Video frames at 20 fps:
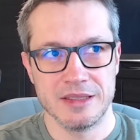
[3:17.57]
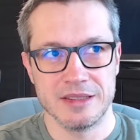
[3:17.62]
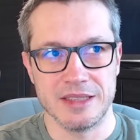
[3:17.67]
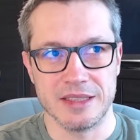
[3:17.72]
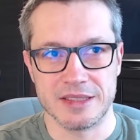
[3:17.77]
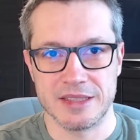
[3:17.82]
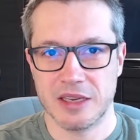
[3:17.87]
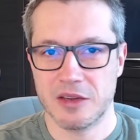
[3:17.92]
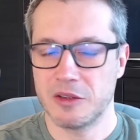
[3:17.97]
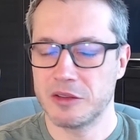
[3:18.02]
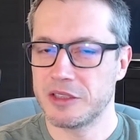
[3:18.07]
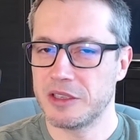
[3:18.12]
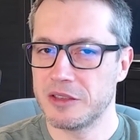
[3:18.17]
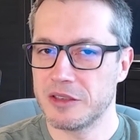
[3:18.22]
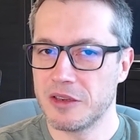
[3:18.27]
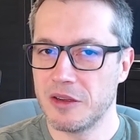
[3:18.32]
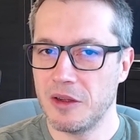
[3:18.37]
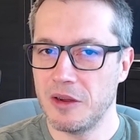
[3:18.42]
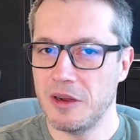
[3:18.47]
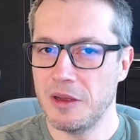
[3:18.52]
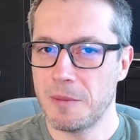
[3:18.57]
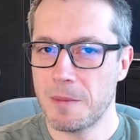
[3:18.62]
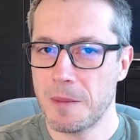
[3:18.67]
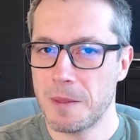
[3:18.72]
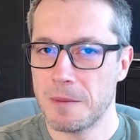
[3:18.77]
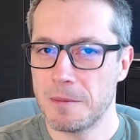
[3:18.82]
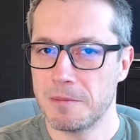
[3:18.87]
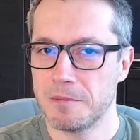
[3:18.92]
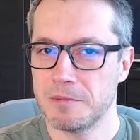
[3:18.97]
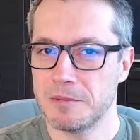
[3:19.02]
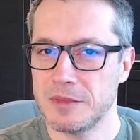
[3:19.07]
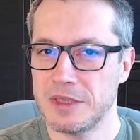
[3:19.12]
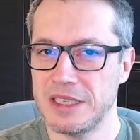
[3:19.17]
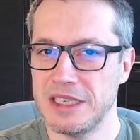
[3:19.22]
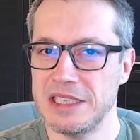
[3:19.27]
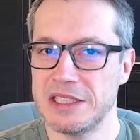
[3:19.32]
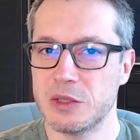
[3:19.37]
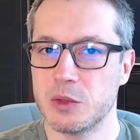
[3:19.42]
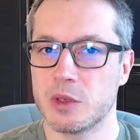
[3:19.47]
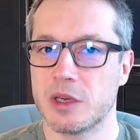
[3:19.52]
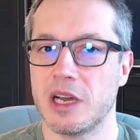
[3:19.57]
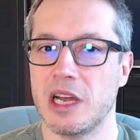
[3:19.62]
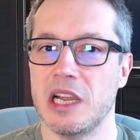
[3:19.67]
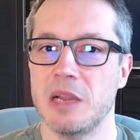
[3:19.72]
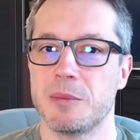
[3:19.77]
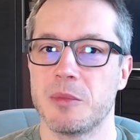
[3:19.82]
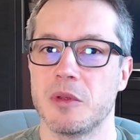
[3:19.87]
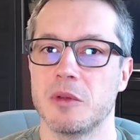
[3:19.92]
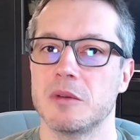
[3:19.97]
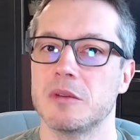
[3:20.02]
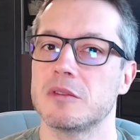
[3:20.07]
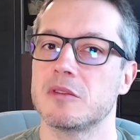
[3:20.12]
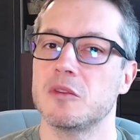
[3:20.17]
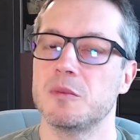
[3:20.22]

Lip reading: The secondary goal is to help you